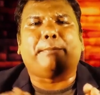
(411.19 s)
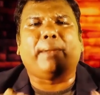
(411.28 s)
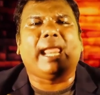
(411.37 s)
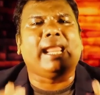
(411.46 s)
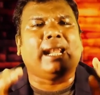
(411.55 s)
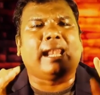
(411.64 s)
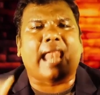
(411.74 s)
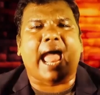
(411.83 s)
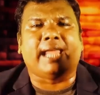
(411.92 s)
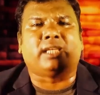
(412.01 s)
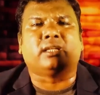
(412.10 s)
bring
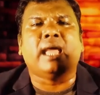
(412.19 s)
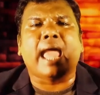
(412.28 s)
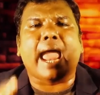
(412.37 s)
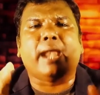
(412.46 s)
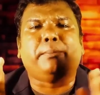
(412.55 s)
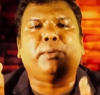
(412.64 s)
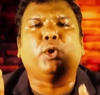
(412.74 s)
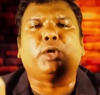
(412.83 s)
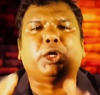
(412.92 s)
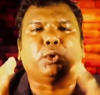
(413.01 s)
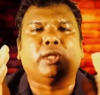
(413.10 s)
light and
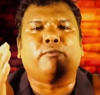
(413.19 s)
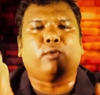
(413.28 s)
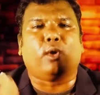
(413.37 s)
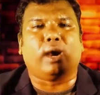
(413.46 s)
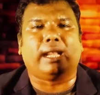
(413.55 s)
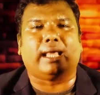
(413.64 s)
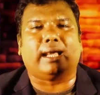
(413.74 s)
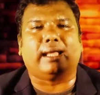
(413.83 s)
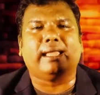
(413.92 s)
beauty to the world,